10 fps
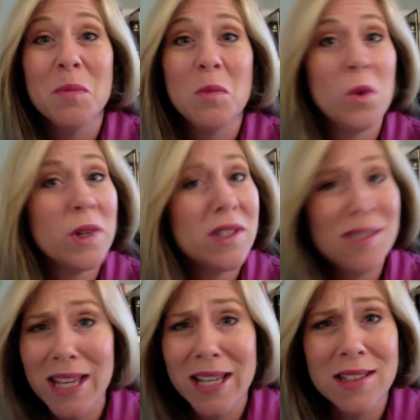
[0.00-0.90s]
or the
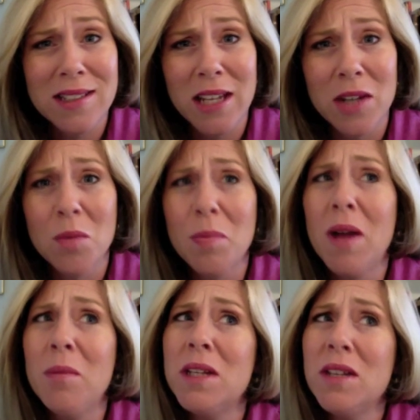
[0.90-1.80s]
second date, or
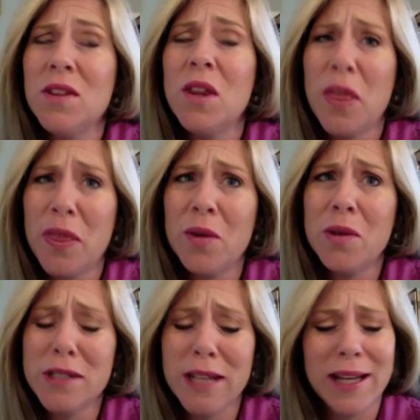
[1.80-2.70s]
probably even the
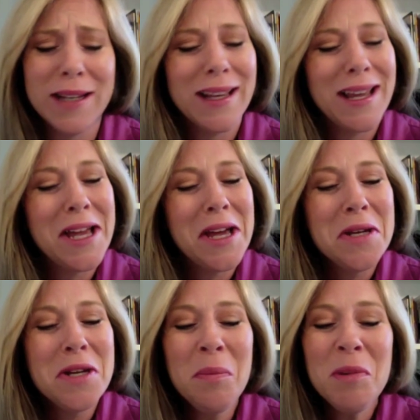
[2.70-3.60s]
third date.
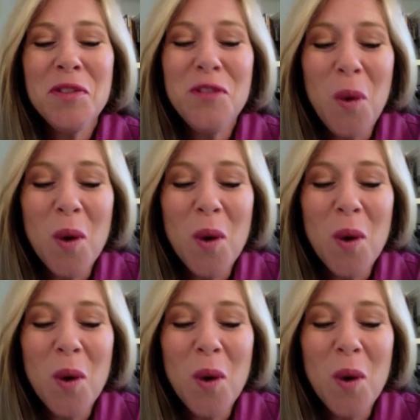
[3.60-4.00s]
Number 4